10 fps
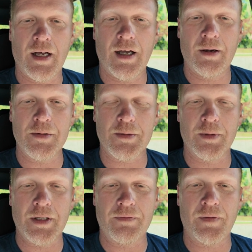Uh, it was a
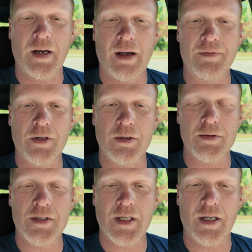really fun
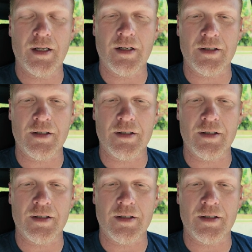afternoon seeing it.